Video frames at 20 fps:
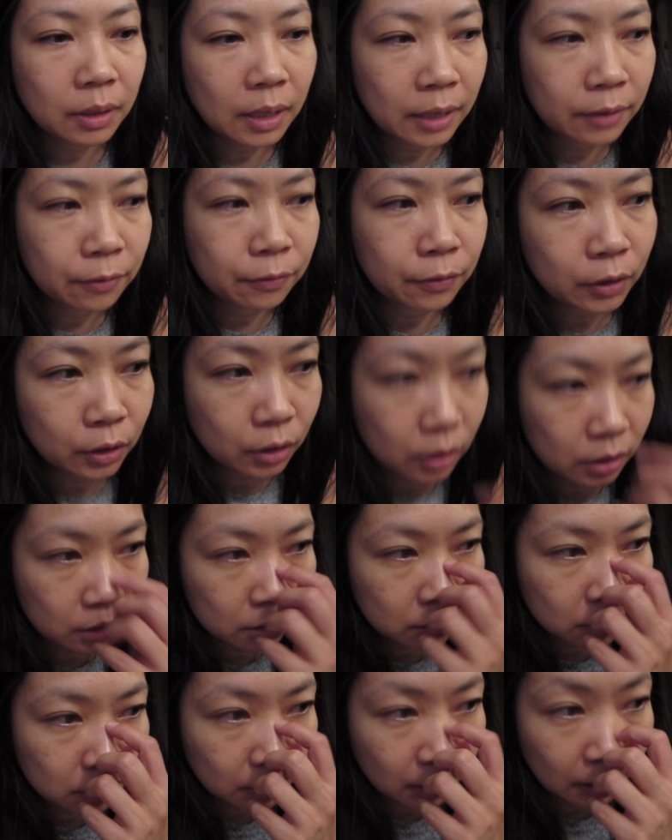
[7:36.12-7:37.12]
I for,
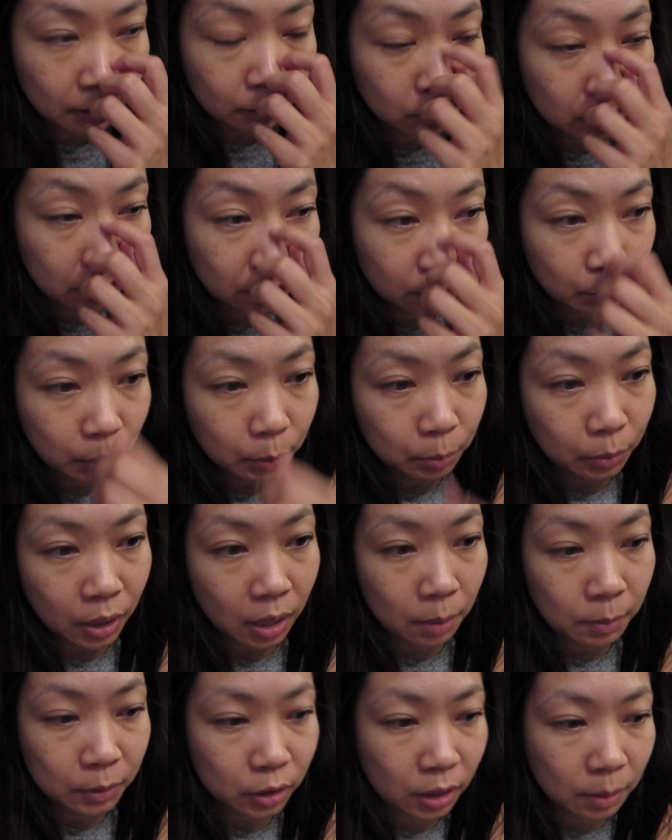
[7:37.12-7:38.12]
I don't even remember
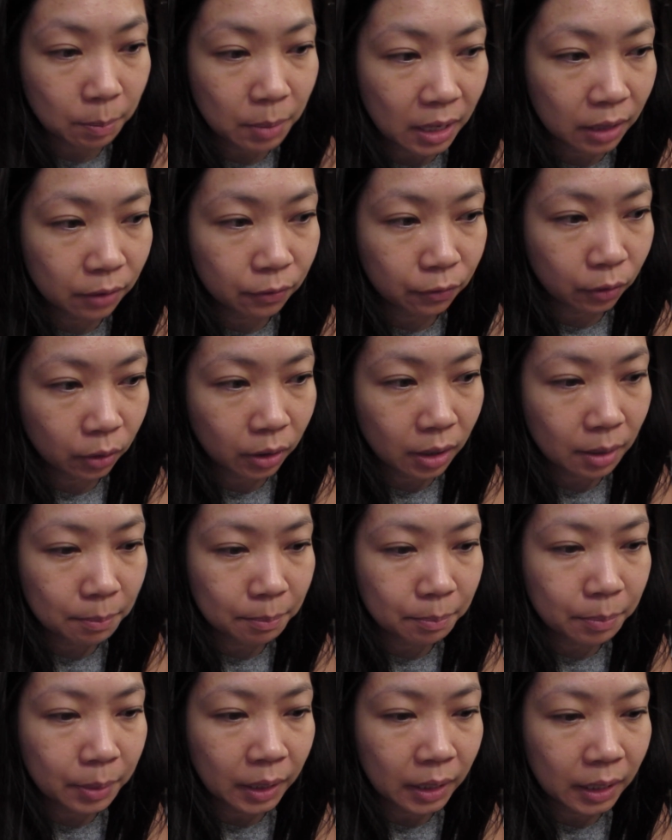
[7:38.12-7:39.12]
how much I paid for
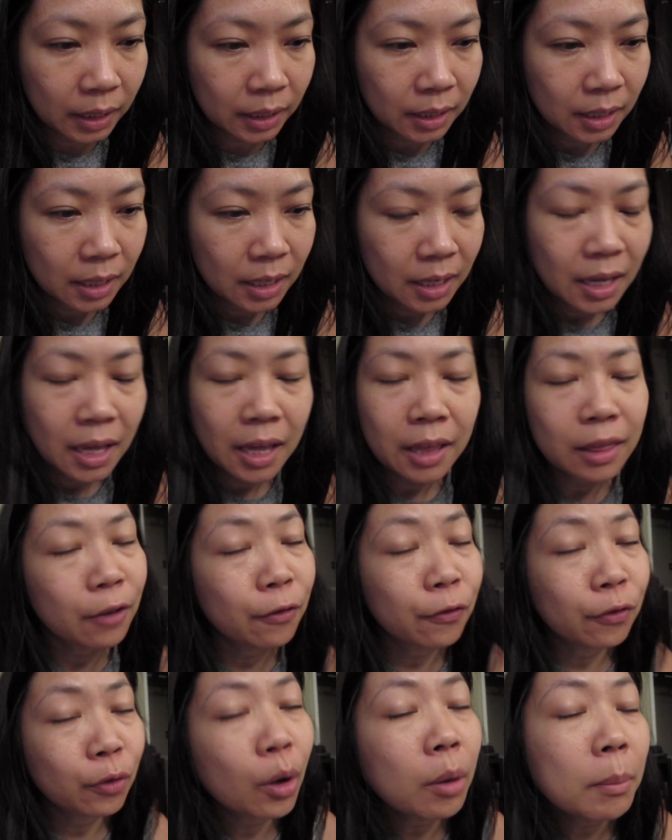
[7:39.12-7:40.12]
it, but the
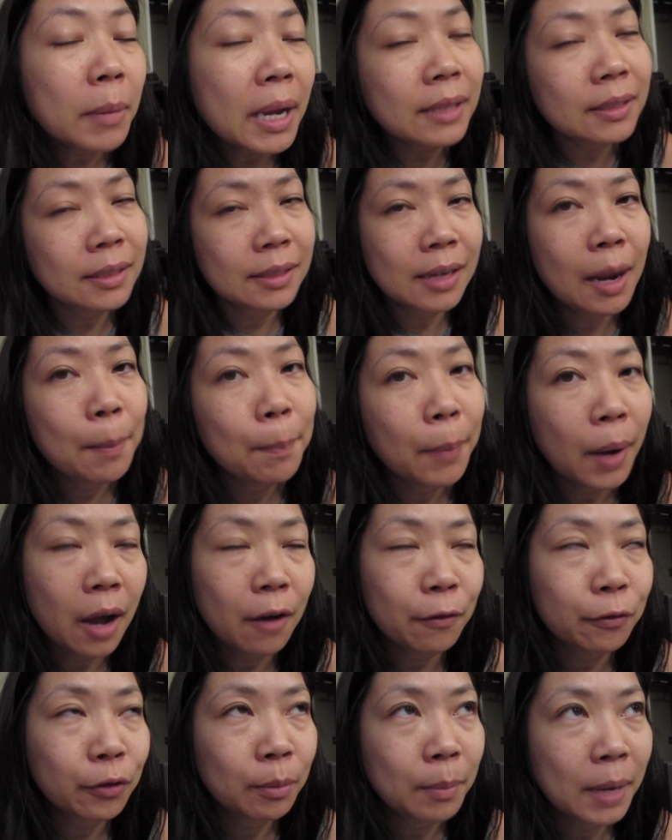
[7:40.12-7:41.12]
floor mats that I
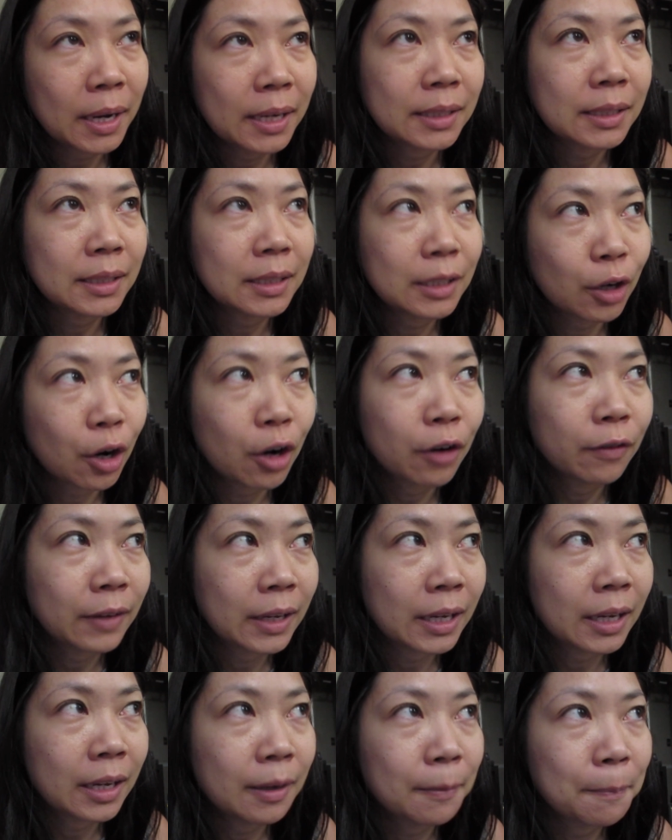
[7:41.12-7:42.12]
bought for my
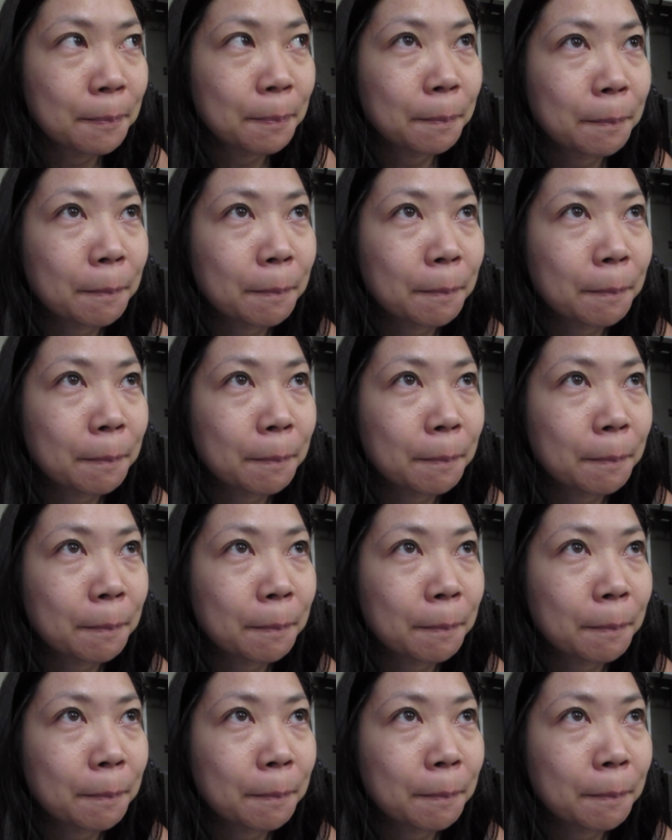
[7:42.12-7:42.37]
CRV,